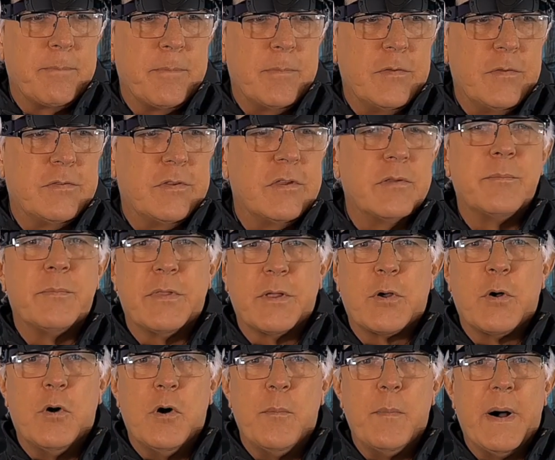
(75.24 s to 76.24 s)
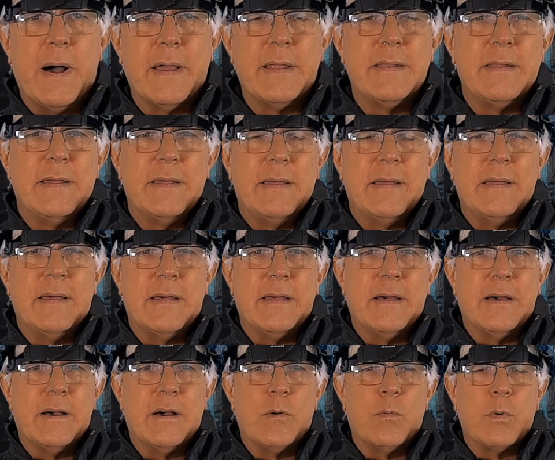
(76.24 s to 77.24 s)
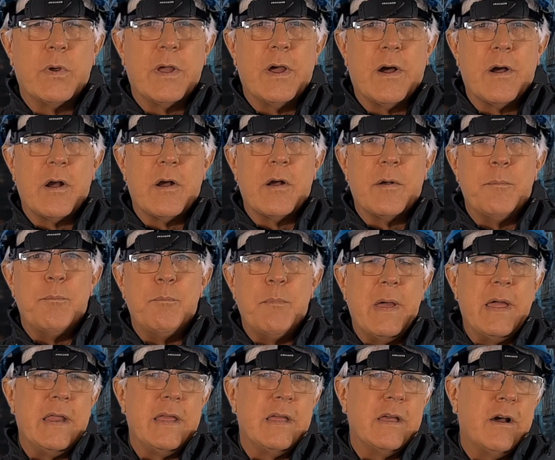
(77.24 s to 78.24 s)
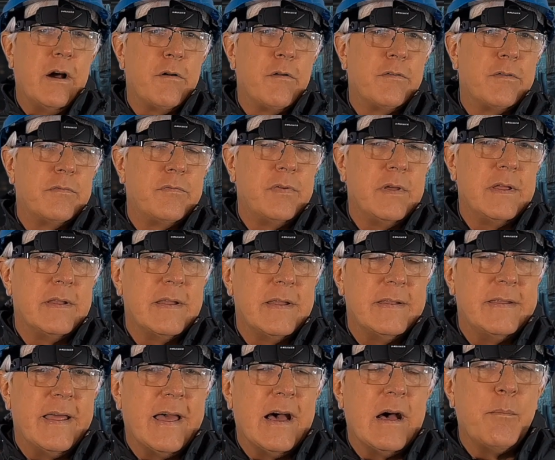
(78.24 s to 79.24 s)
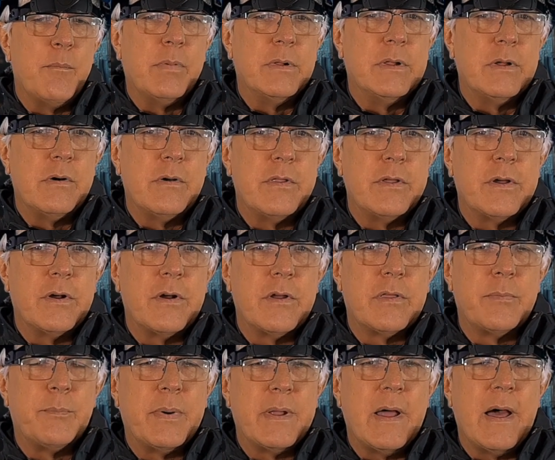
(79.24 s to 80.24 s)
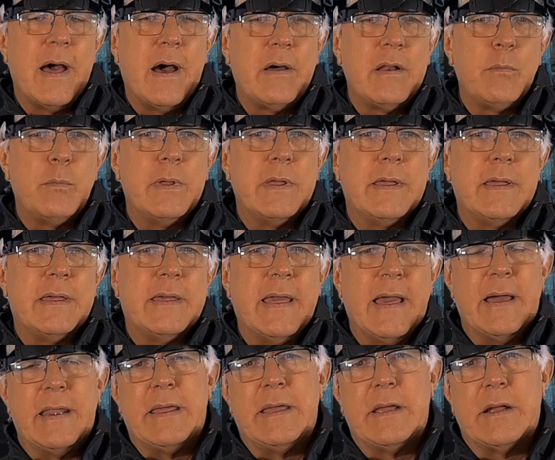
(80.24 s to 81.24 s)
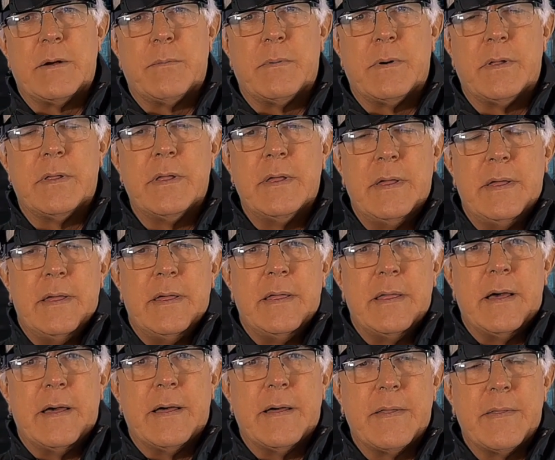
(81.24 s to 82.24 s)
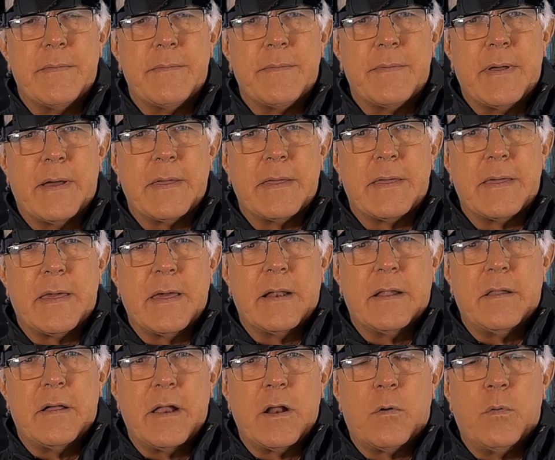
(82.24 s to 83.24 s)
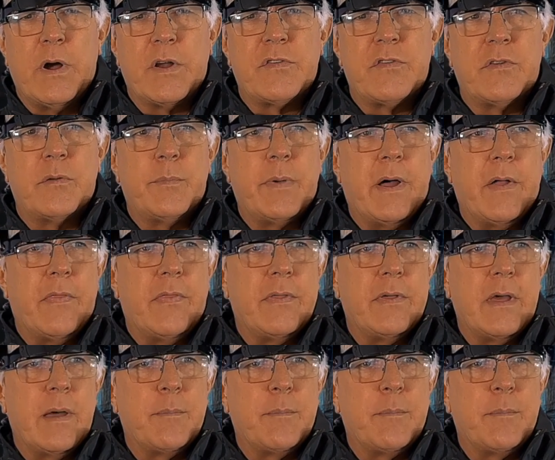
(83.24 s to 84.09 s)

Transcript: this is the coal mine. We are many hundreds of feet down below the earth, but how did we get here? Well, I get a lot of questions about the